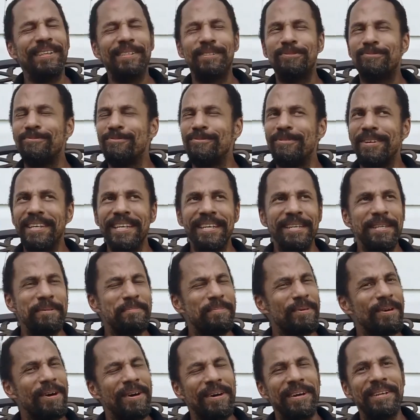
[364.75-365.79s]
is really
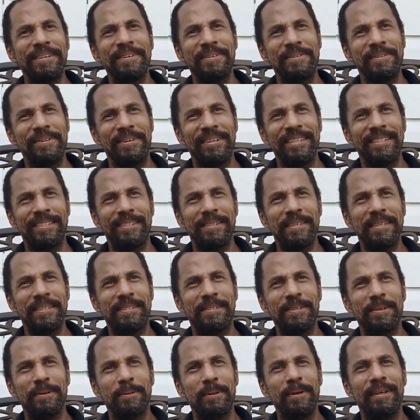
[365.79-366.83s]
broad, you know,
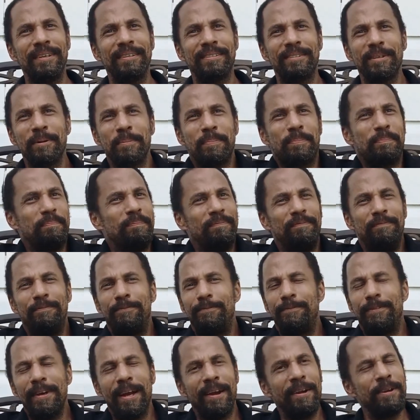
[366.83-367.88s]
it's a
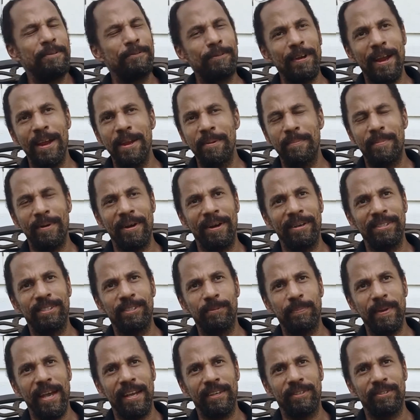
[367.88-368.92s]
very, very broad
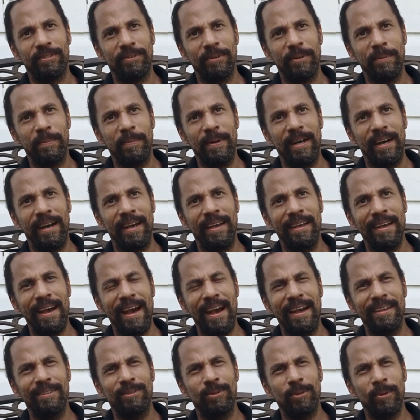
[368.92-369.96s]
spectrum. I
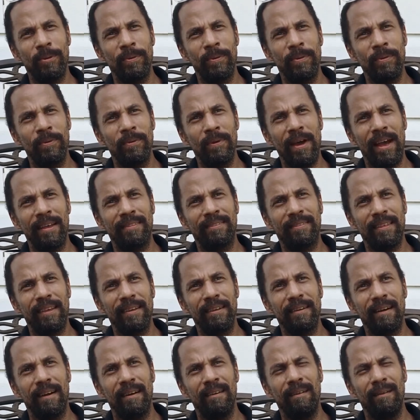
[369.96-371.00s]

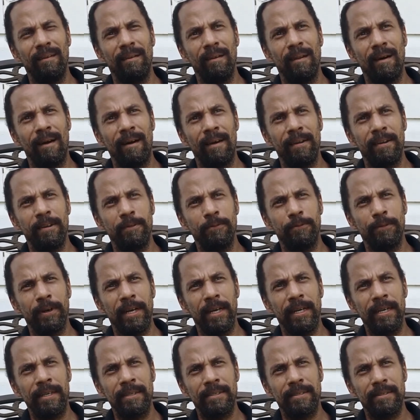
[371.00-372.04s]
think a lot of
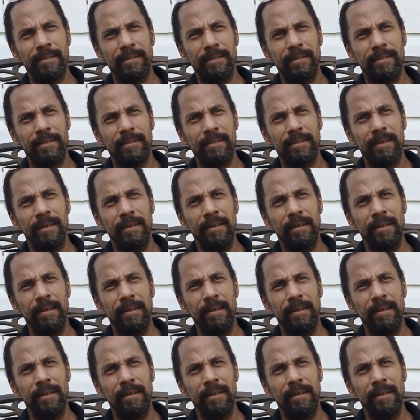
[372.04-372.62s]
us,